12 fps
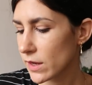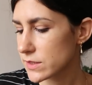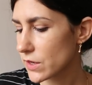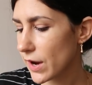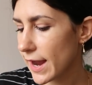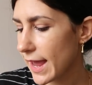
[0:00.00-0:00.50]

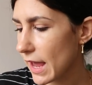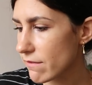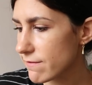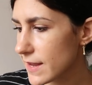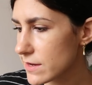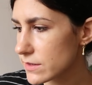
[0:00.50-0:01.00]
So I have
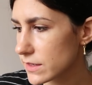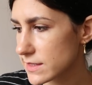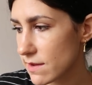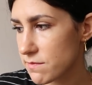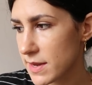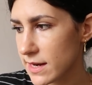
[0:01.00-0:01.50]
found, because
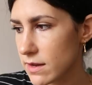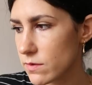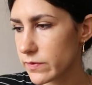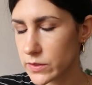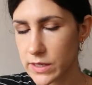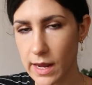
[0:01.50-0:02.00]
I've made it
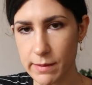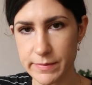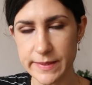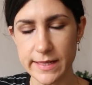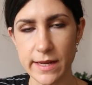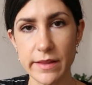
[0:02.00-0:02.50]
a few
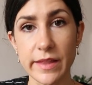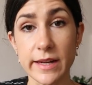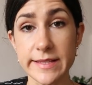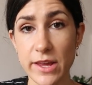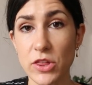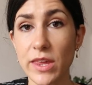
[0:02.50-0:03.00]
times now, that
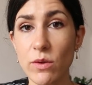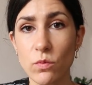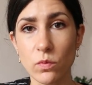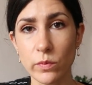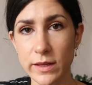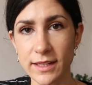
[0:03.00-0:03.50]
it's actually a
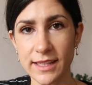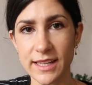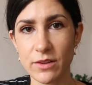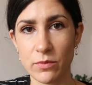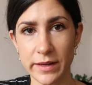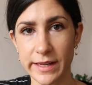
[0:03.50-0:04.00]

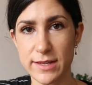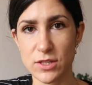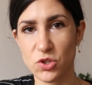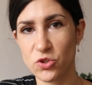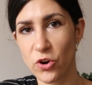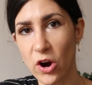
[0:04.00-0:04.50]
really, really
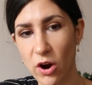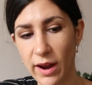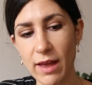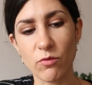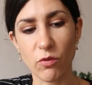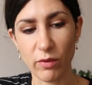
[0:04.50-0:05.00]
strong
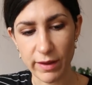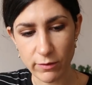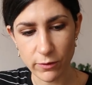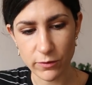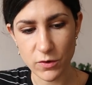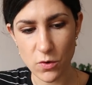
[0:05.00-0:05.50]
and
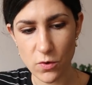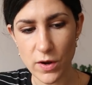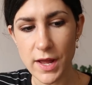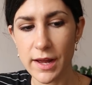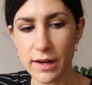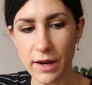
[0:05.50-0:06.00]
flavorful
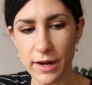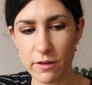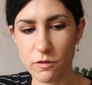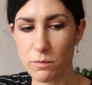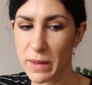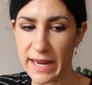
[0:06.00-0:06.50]

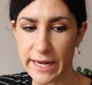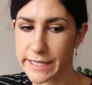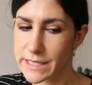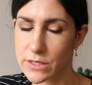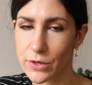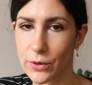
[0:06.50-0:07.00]
kind of
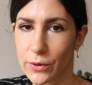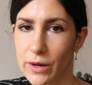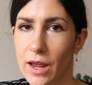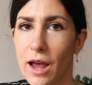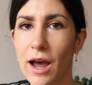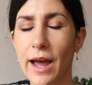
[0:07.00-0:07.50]
bean. So
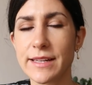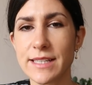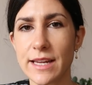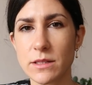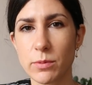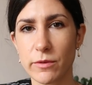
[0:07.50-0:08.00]
I
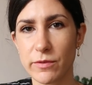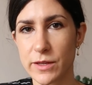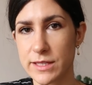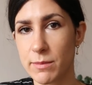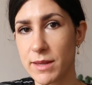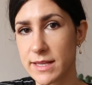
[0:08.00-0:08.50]
tend to prefer
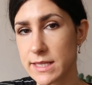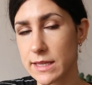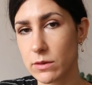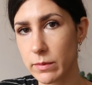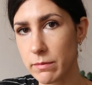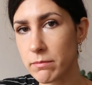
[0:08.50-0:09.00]
something that's a
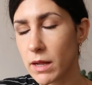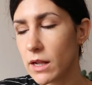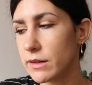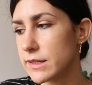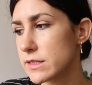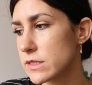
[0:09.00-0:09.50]
little bit
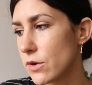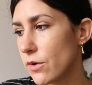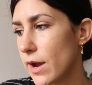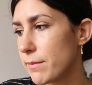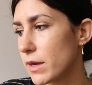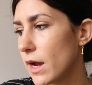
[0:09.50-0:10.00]
milder. So
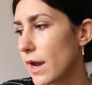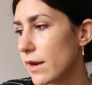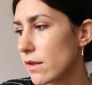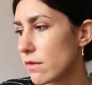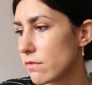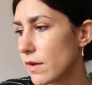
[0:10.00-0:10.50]
I'm
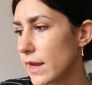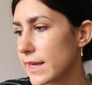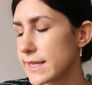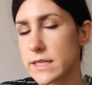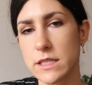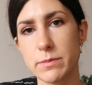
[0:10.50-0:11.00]
kind of, I
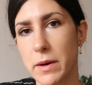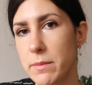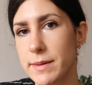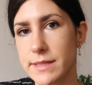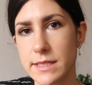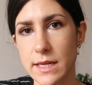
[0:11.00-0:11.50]
guess,
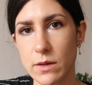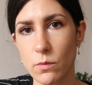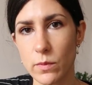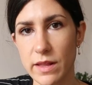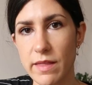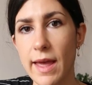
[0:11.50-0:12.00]

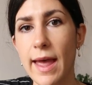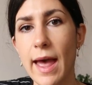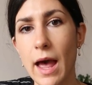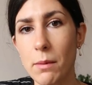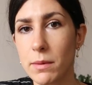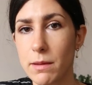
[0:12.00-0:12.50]
experimenting with
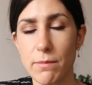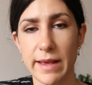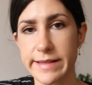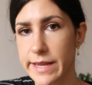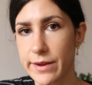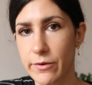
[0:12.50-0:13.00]
how many
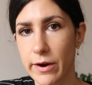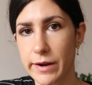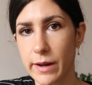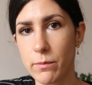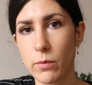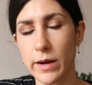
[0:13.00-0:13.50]
beans I
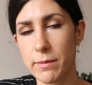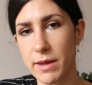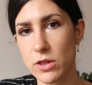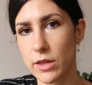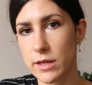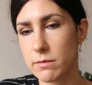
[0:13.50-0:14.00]
grind up when I'm
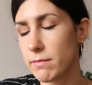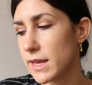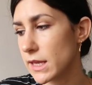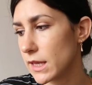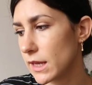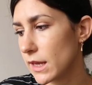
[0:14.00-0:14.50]
actually
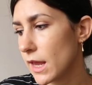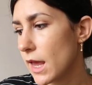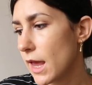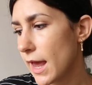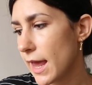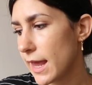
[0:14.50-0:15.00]
making
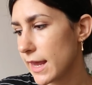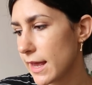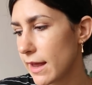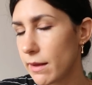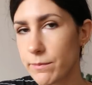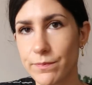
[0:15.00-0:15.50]
a
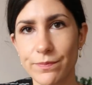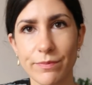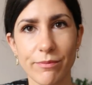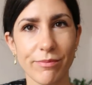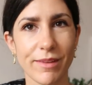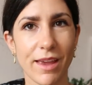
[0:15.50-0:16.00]

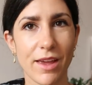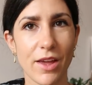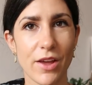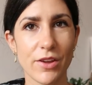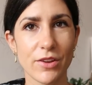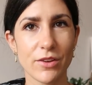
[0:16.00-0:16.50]

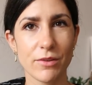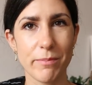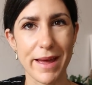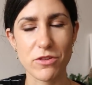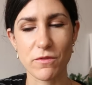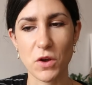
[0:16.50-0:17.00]

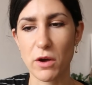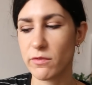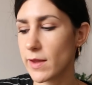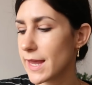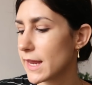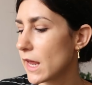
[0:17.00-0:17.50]
batch of
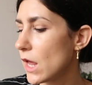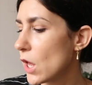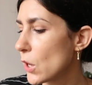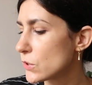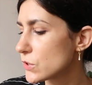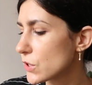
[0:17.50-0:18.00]
coffee.
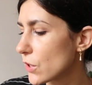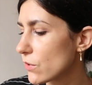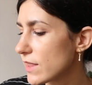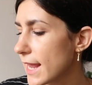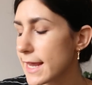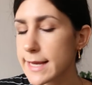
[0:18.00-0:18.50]
So
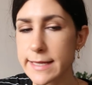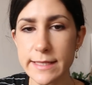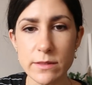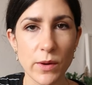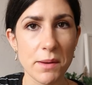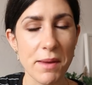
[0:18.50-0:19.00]
that
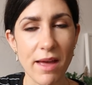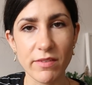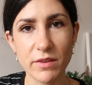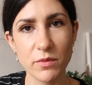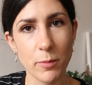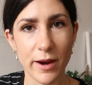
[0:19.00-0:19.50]
is what I'm
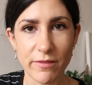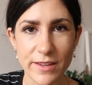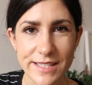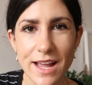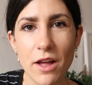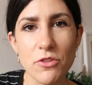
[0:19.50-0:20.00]
having for
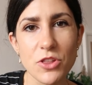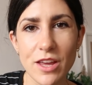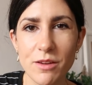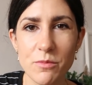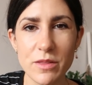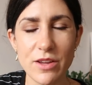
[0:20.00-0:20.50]
breakfast. I'll
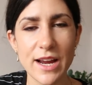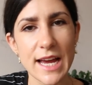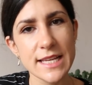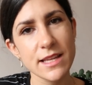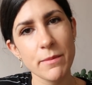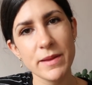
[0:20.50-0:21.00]
check in with you
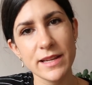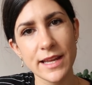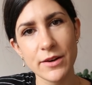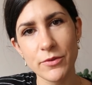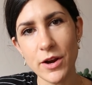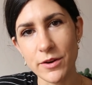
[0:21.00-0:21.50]
guys a bit
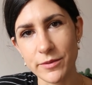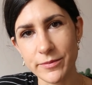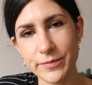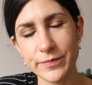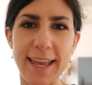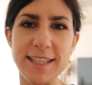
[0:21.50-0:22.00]
later on.
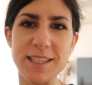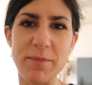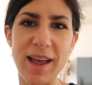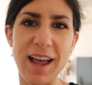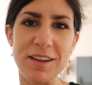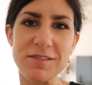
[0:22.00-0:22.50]
It's
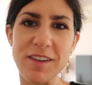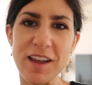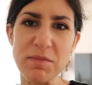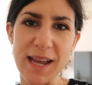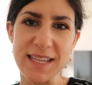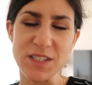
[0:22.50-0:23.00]
about
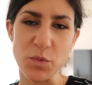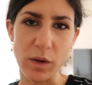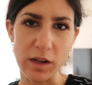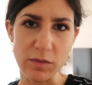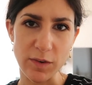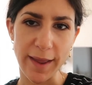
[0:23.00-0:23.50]

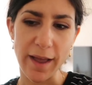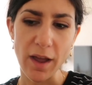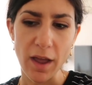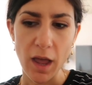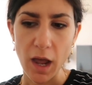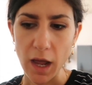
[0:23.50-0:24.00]
12:05
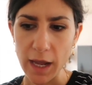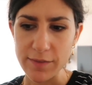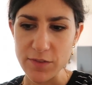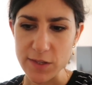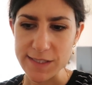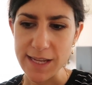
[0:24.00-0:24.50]
now.
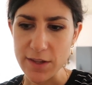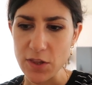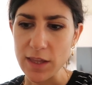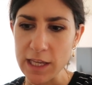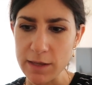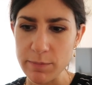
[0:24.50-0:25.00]
I've just
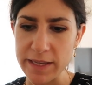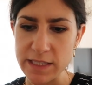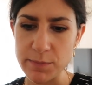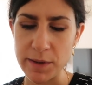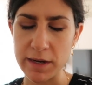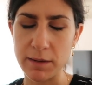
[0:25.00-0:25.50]
actually
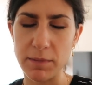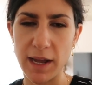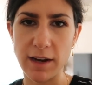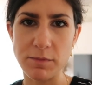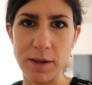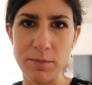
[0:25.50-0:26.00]
been spending
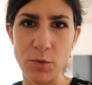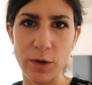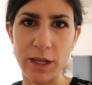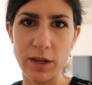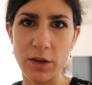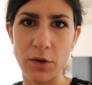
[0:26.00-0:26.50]
part of my
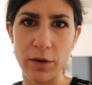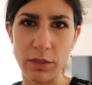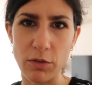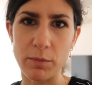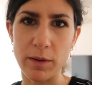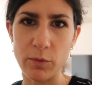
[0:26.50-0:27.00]
morning
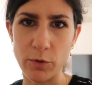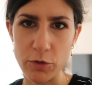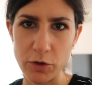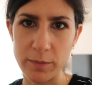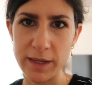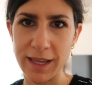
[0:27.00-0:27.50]
going through my
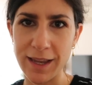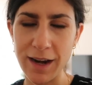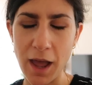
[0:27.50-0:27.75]
wardrobe again.